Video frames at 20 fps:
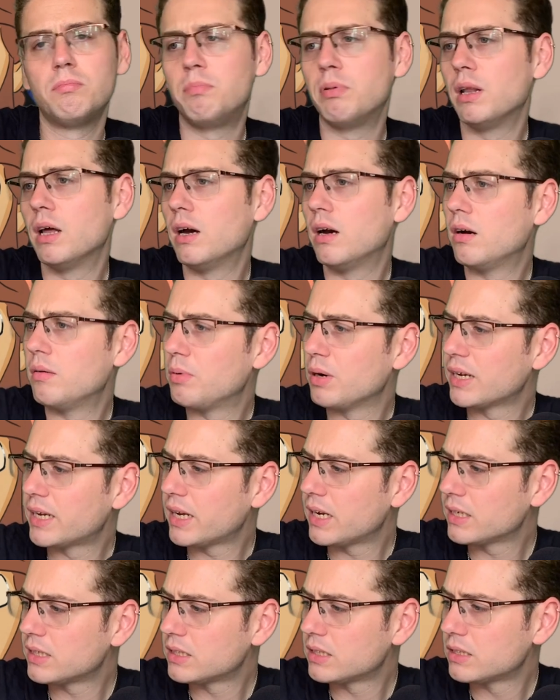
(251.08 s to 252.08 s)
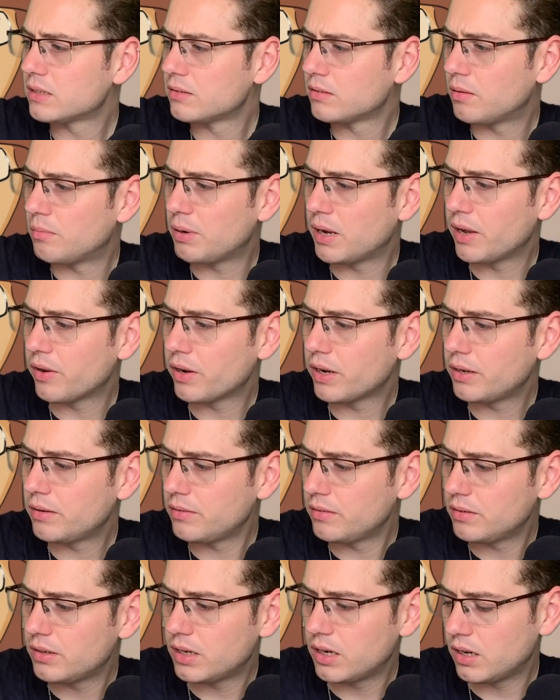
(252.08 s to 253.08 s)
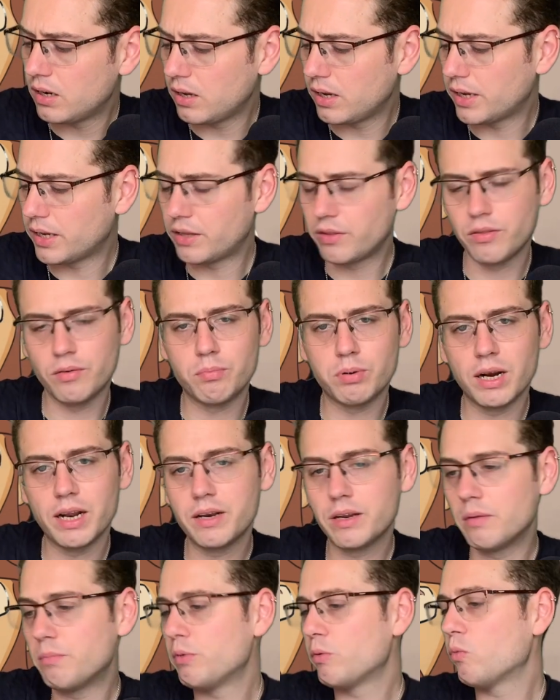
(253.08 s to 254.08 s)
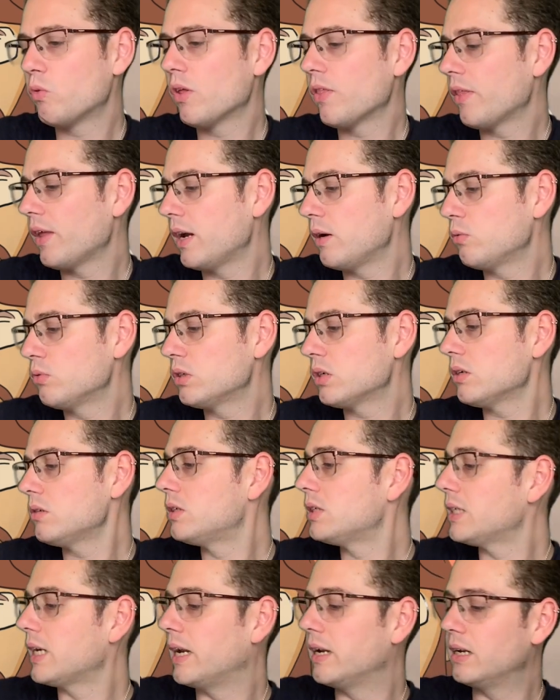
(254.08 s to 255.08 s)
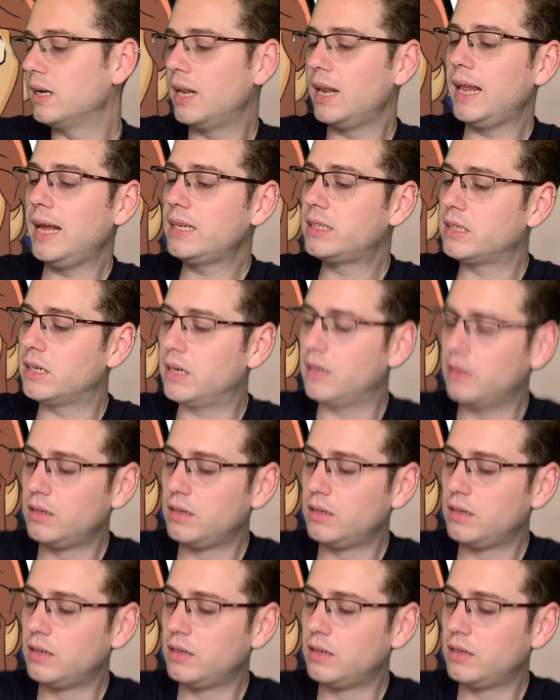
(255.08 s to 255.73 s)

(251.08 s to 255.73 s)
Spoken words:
blurb, I guess, about it, and I like the branding. But what they also sent a letter,